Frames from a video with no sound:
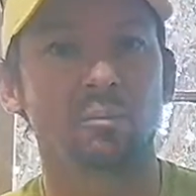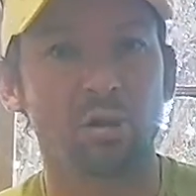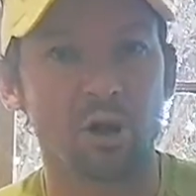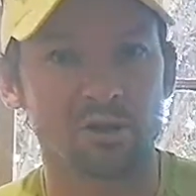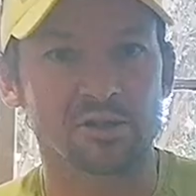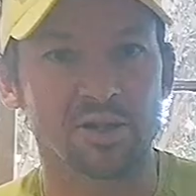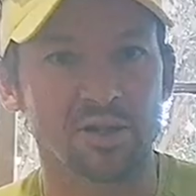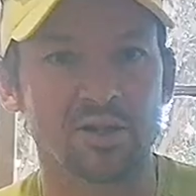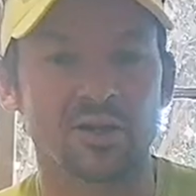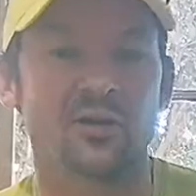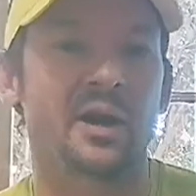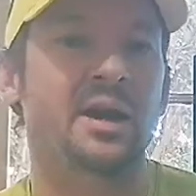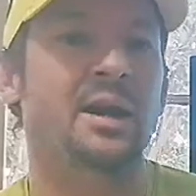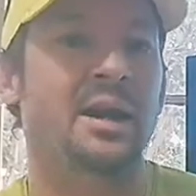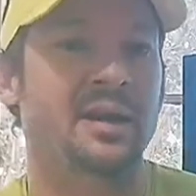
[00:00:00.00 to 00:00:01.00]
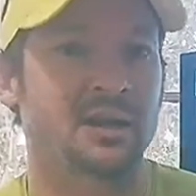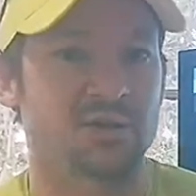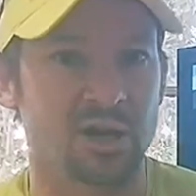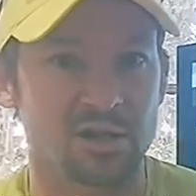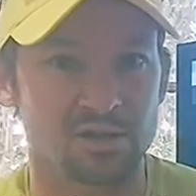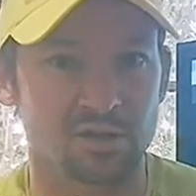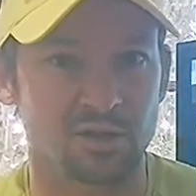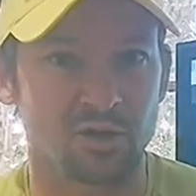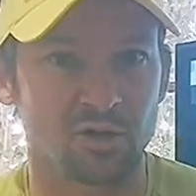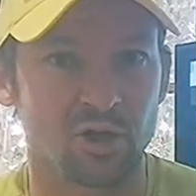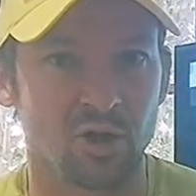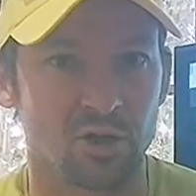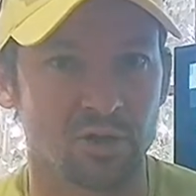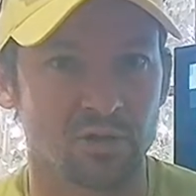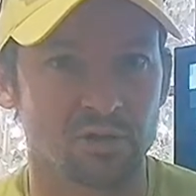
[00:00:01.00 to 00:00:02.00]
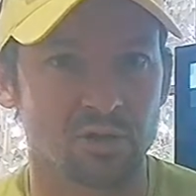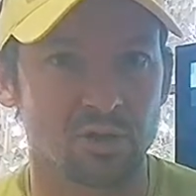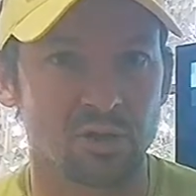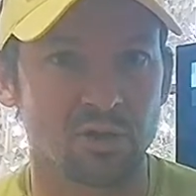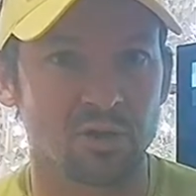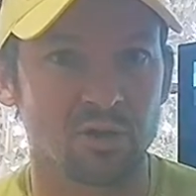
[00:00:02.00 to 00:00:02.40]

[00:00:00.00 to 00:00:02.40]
plotting correctly and adjusting your yardage.